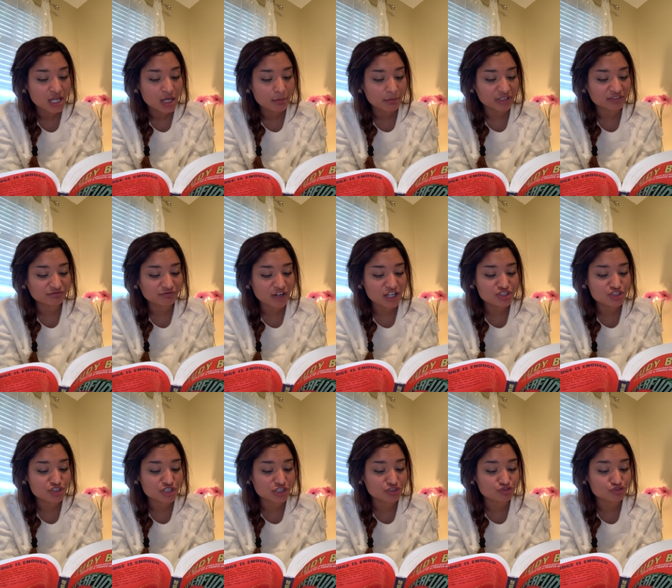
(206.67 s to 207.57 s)
But
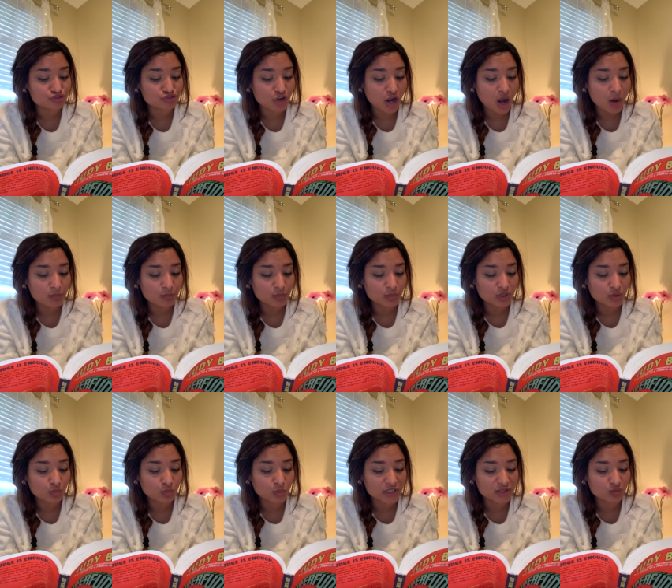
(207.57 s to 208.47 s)
Fudge didn't stop
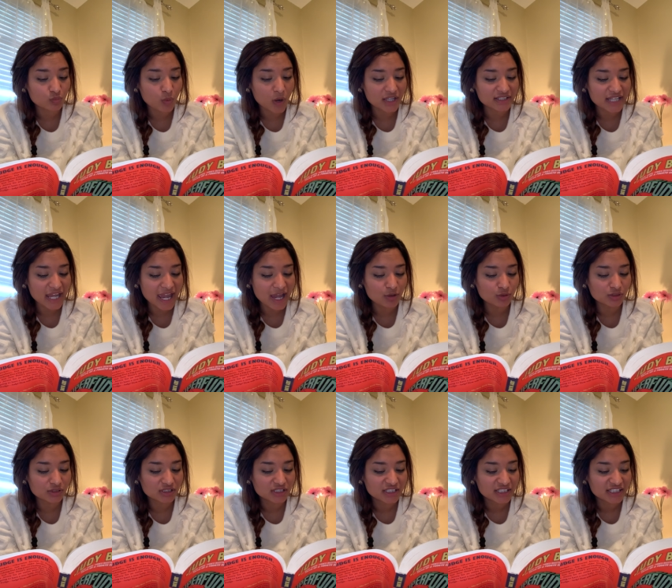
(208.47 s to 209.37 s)
with one howl.